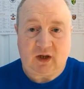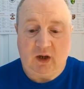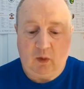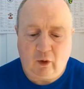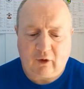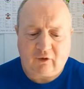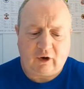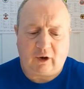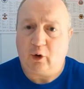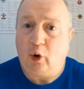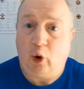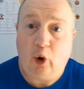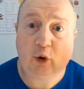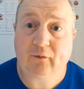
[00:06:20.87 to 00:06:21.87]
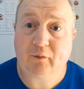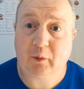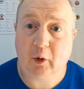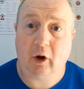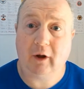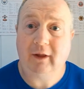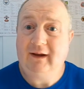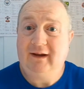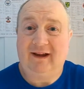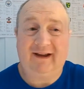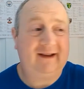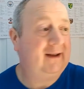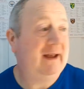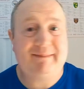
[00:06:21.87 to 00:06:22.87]
Works out on the ball.
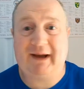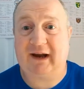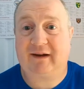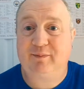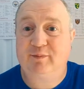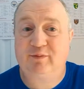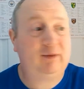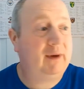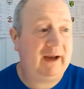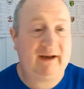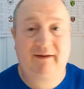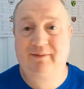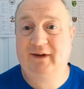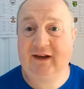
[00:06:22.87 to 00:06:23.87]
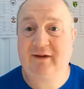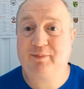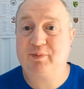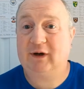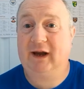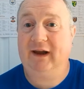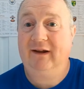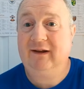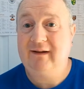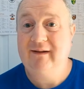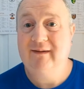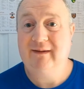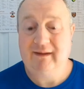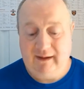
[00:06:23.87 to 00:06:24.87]
He sees play.
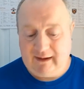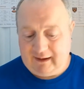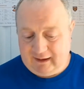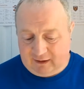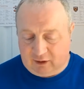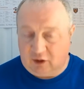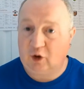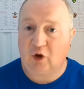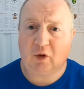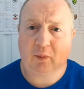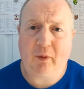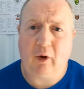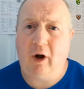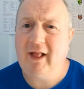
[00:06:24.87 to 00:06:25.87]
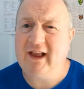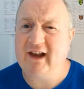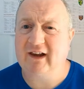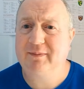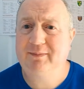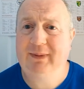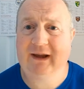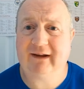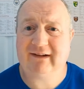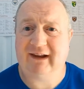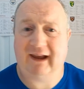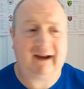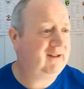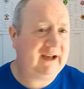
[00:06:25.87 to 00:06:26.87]
He's good in the ball, he has pace,
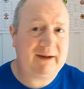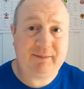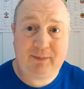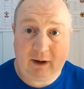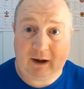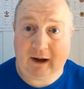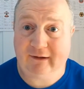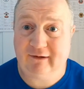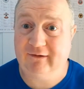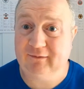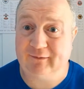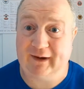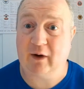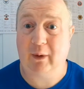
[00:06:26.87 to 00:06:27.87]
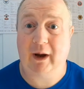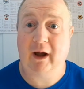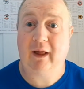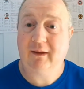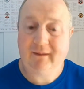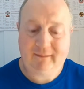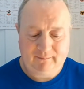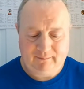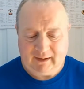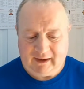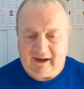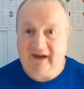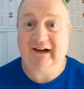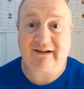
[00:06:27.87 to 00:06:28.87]
he can see passes very well.
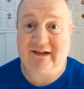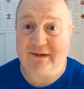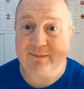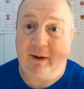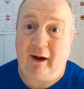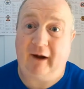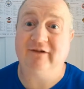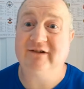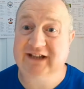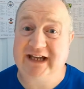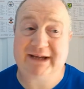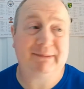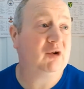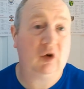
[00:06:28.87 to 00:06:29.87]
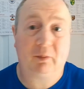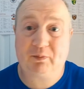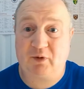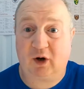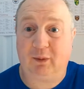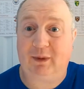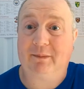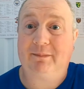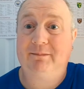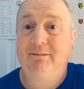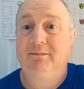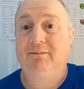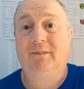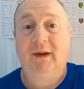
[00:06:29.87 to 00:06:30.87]
His actually passing game is up there with a
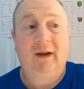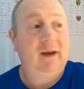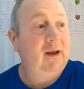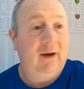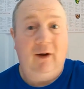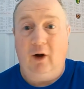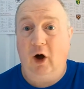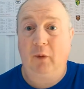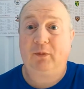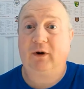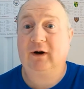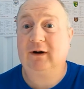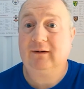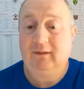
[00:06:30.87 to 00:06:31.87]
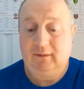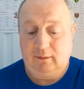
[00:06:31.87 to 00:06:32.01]
upper.